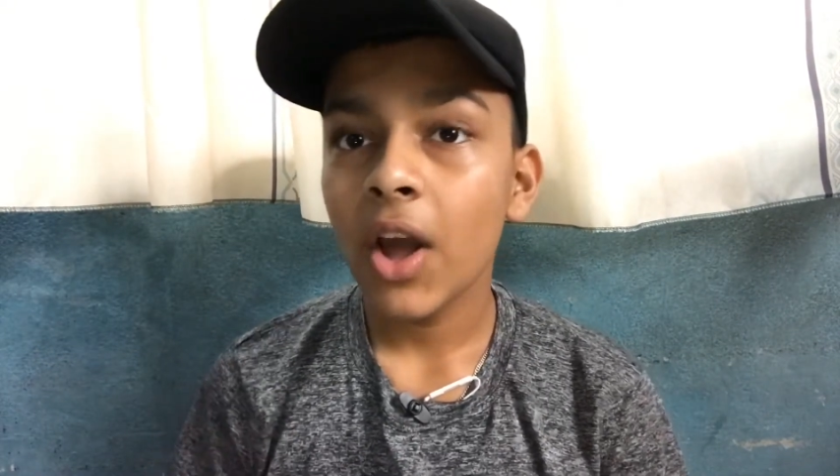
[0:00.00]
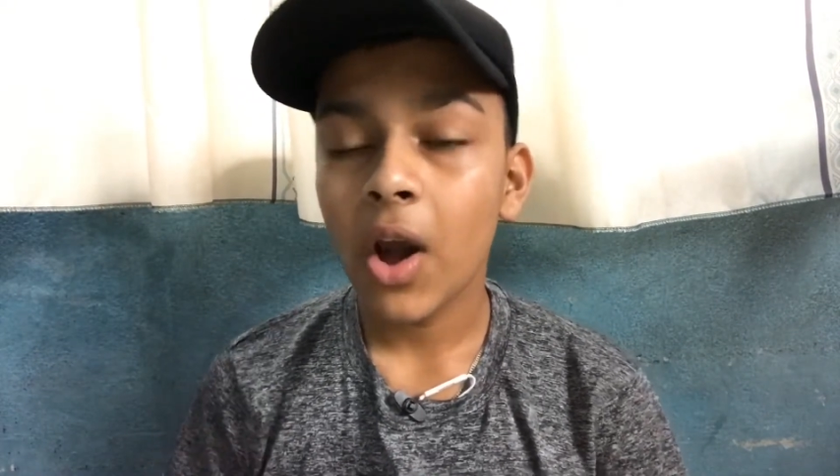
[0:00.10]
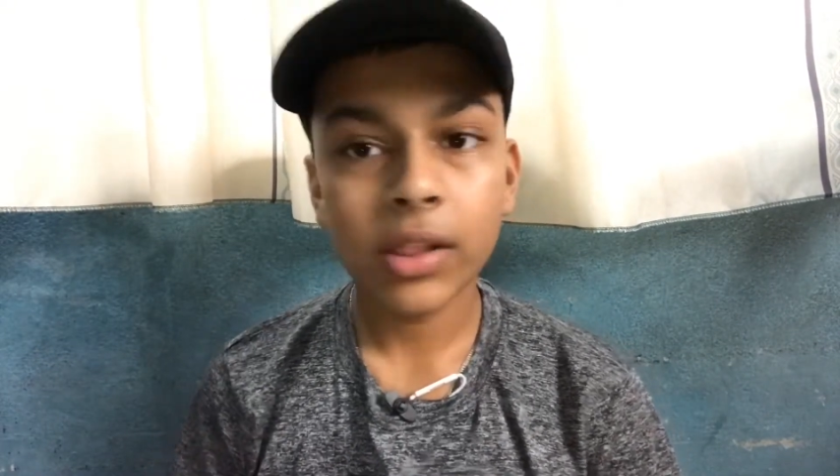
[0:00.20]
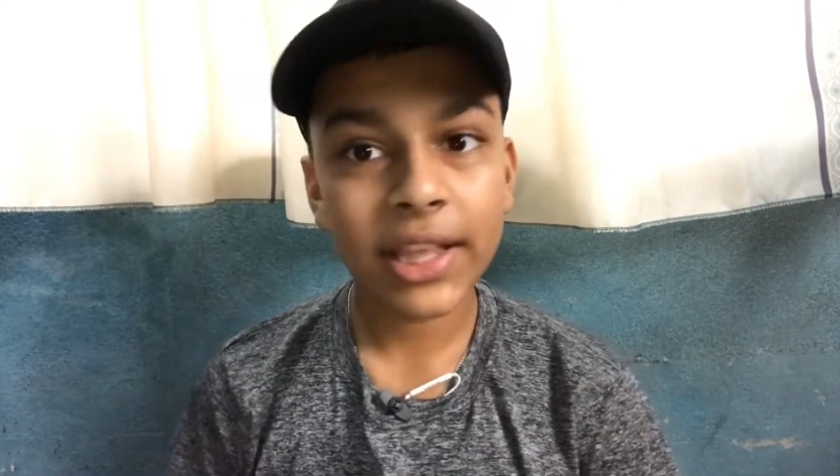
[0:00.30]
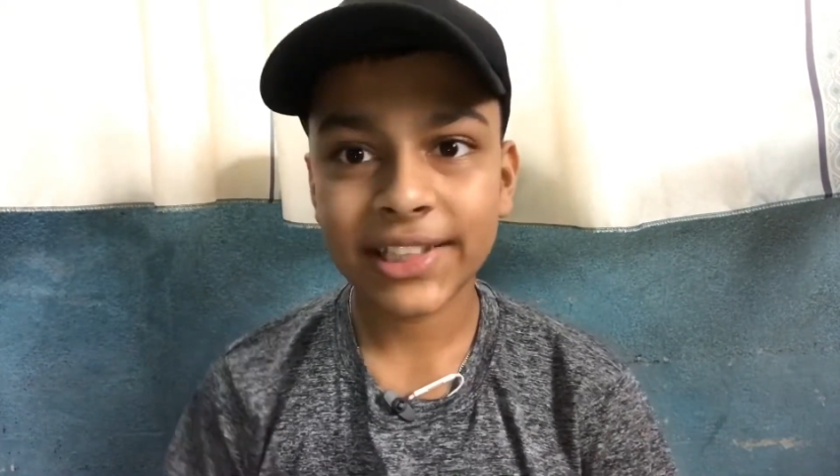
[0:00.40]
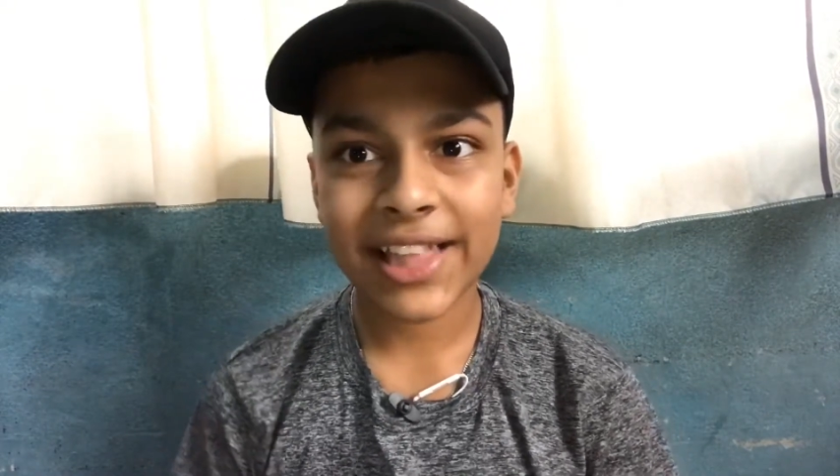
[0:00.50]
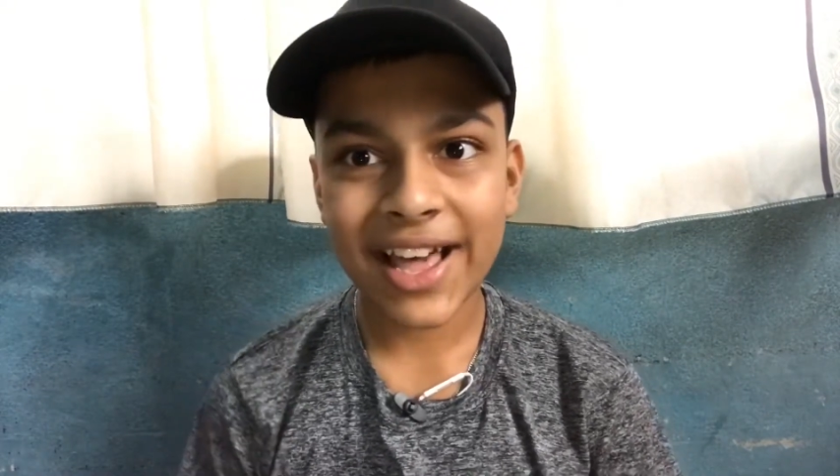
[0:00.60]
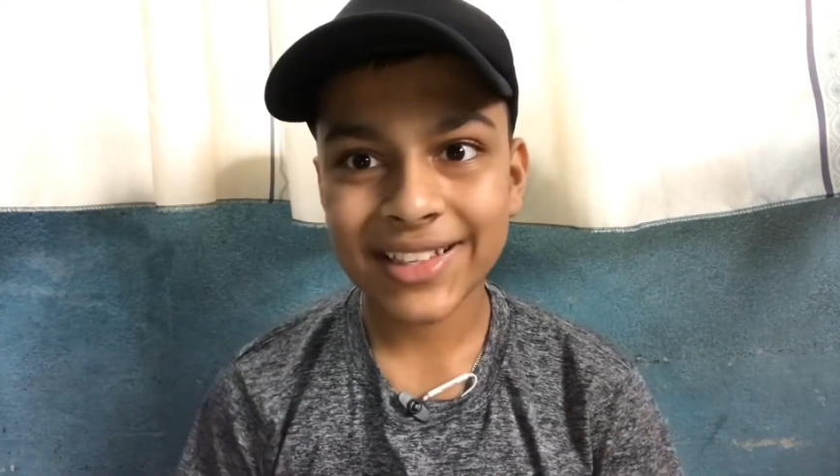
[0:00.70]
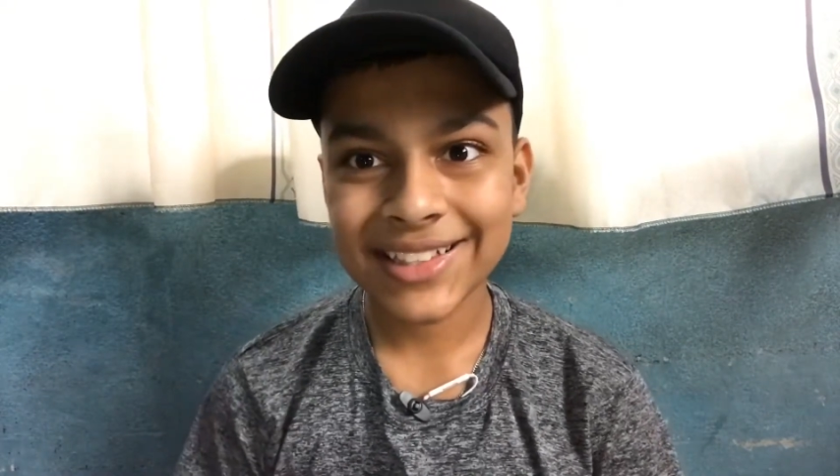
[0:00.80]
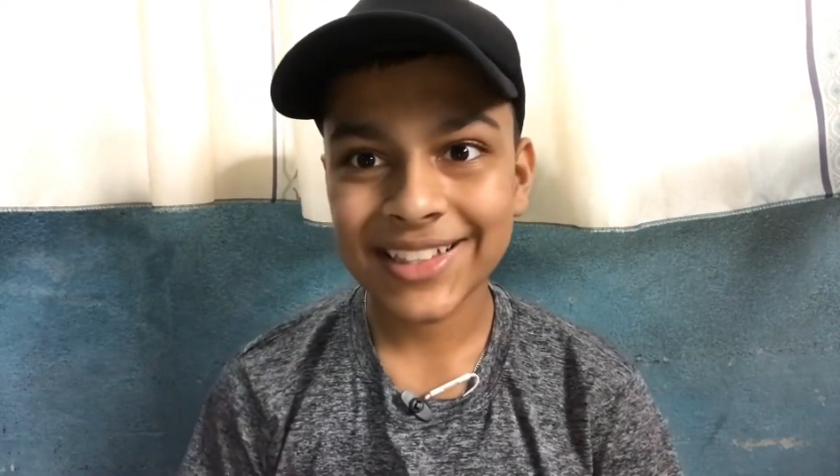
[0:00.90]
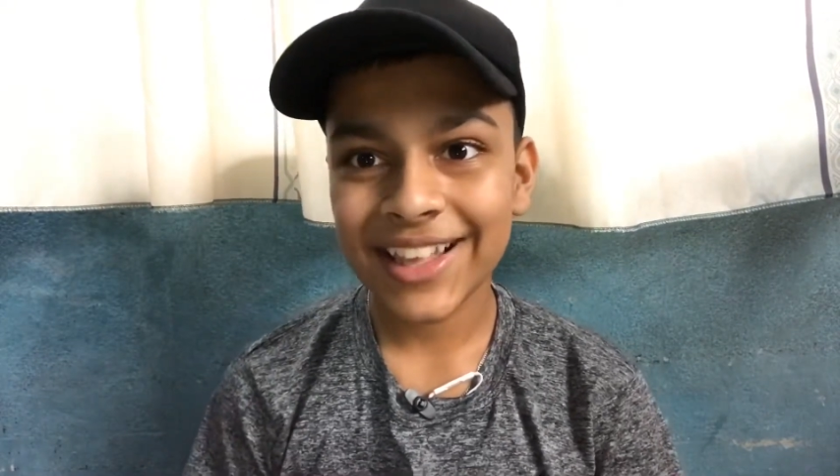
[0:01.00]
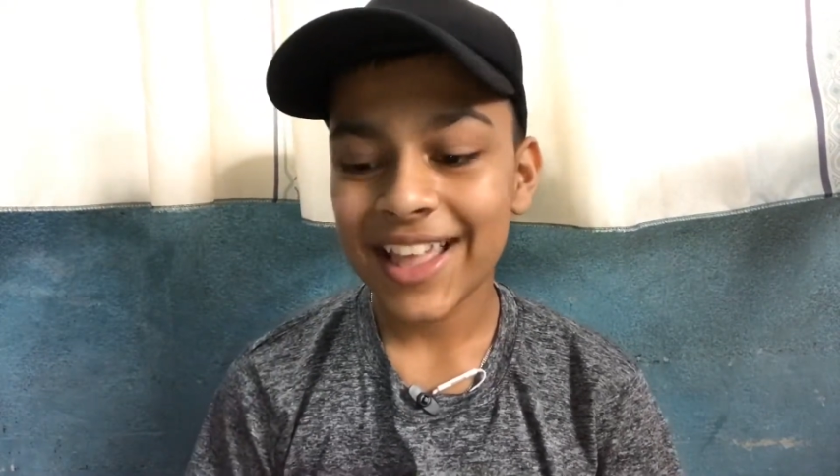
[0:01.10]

online class